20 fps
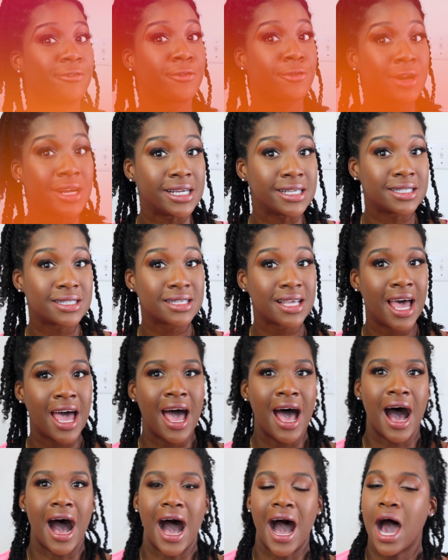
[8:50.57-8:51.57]
frizz.
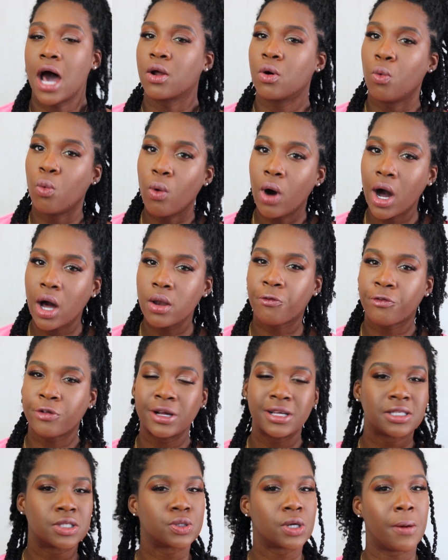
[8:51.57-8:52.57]
I don't want
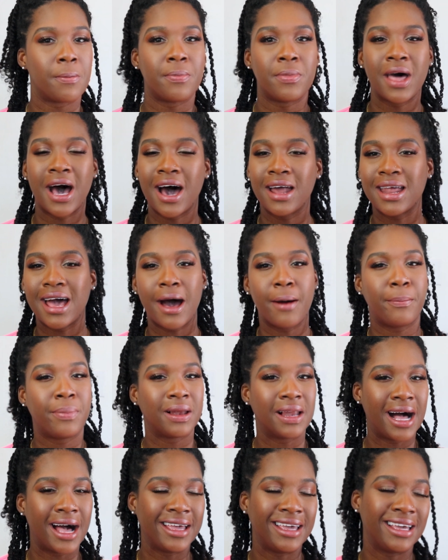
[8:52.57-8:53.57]
frizz, so I'm not
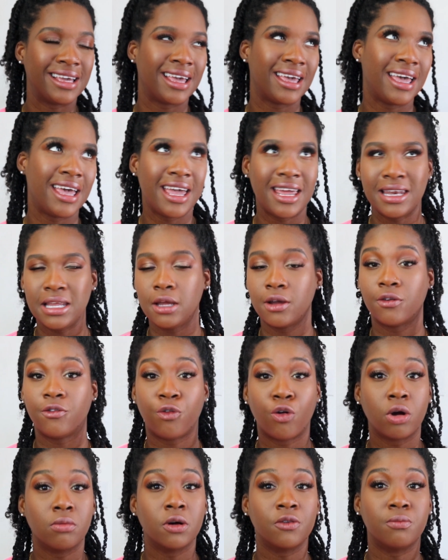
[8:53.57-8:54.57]
applying any
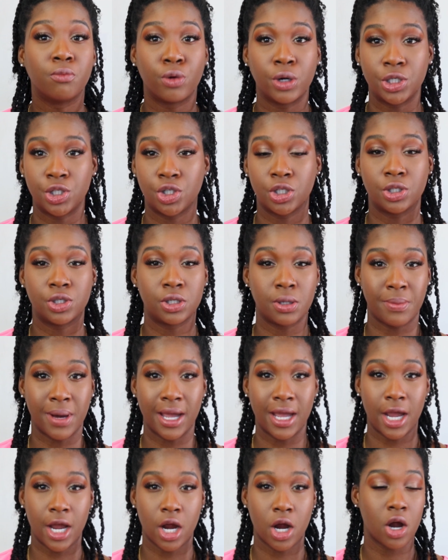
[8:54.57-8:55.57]
form of moisture to my
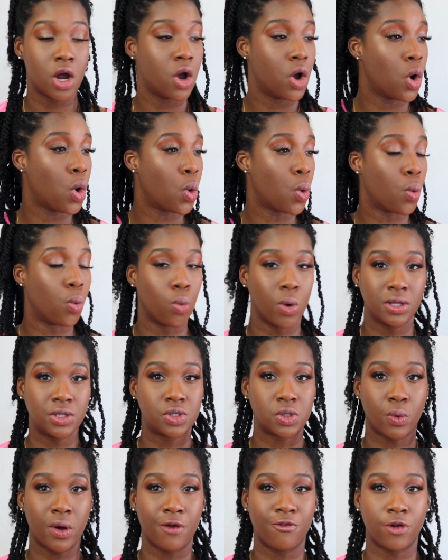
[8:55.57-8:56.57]
hair
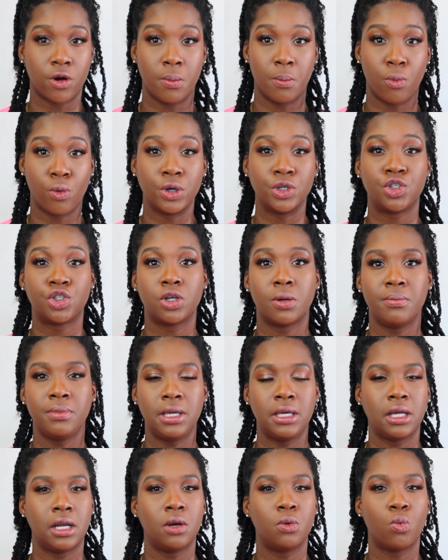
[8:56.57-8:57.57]
whatsoever. Moisture
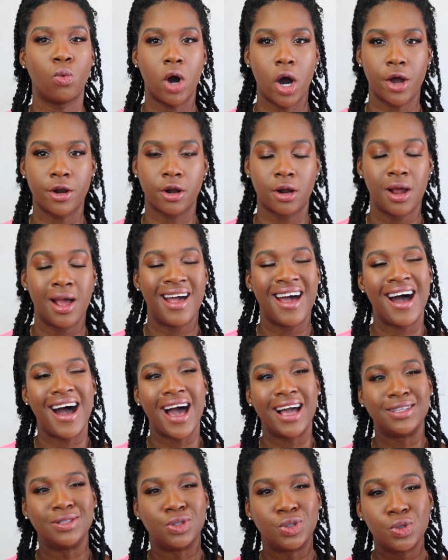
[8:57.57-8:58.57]
meaning water.
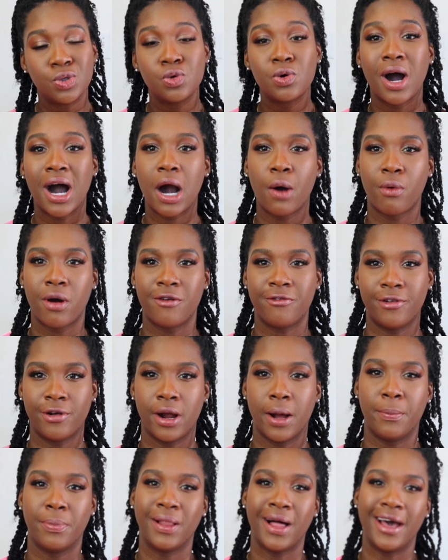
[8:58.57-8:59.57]
I do, however,
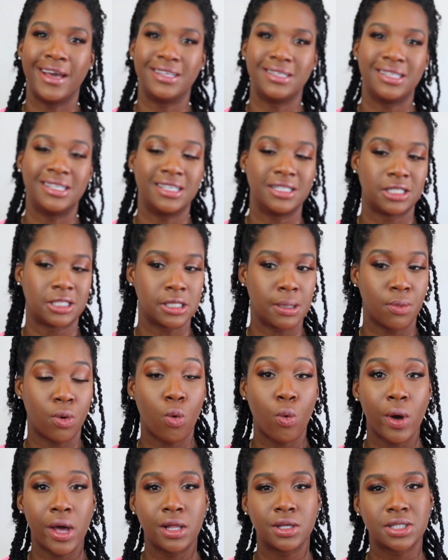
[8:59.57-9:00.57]
apply some
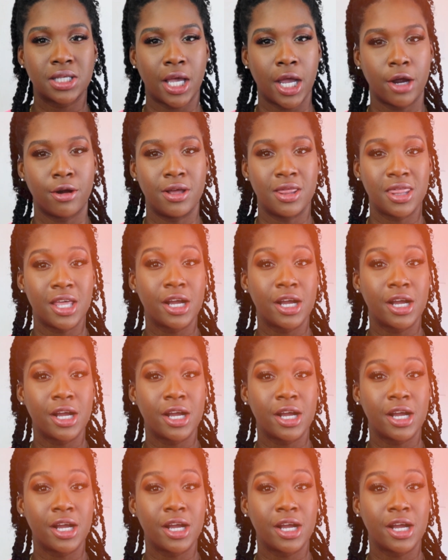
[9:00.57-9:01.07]
oils here and